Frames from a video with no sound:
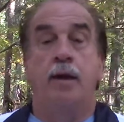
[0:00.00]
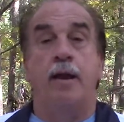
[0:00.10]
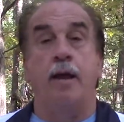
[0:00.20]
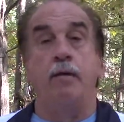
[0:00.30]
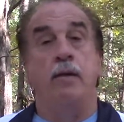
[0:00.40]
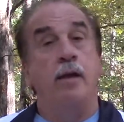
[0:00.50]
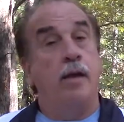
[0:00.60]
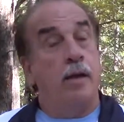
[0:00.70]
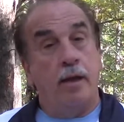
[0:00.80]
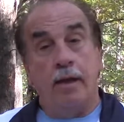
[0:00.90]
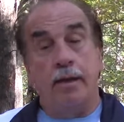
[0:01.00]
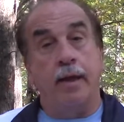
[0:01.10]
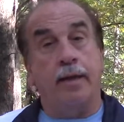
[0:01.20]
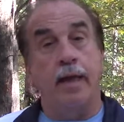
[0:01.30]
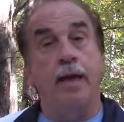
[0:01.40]
Now,
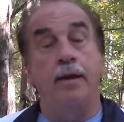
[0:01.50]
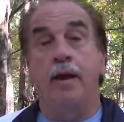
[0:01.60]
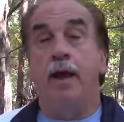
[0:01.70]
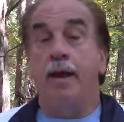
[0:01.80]
again,